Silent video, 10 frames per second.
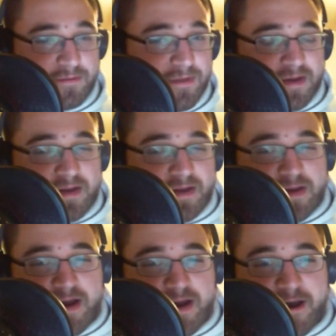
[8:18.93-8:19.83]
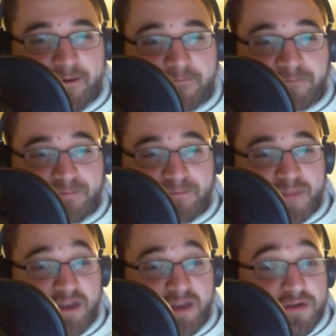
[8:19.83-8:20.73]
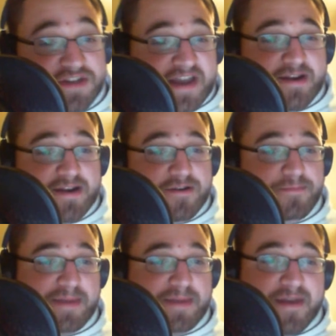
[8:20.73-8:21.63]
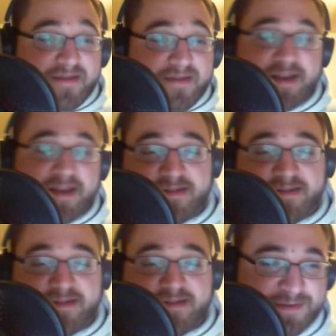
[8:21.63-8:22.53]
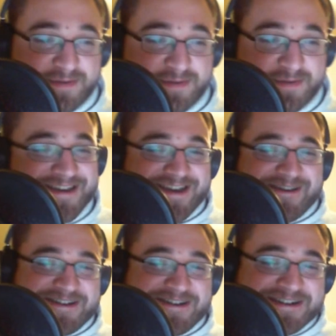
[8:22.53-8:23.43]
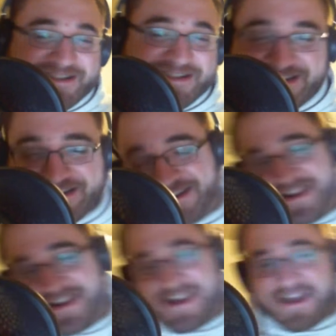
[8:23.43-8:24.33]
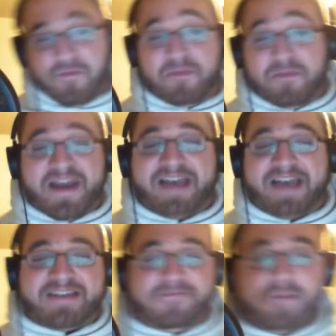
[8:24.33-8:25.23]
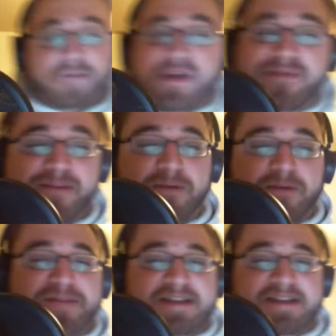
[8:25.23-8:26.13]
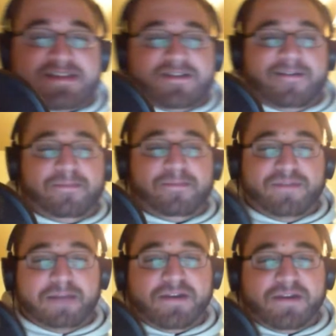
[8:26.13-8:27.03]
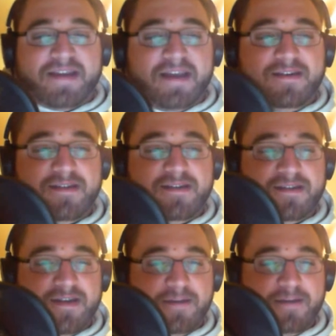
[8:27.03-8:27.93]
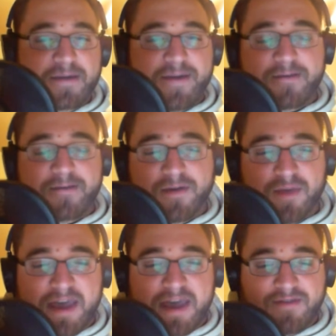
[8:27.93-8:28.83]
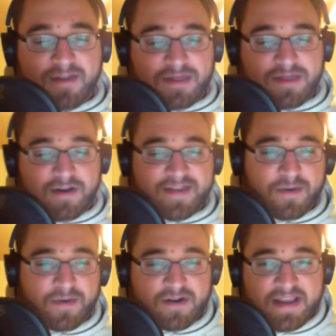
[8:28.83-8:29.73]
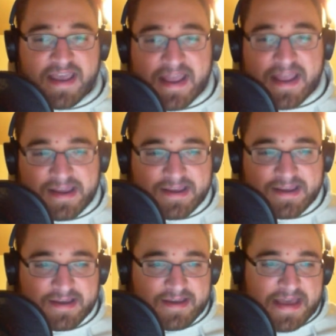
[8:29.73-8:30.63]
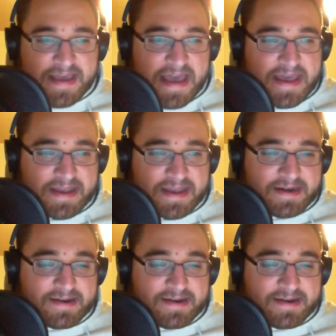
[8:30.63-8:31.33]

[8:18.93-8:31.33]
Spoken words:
you just got a new BBM update this past week, which is, we've been asking for BBM updates on BlackBerry 10 BBM, but we haven't thought that we were going to get any. And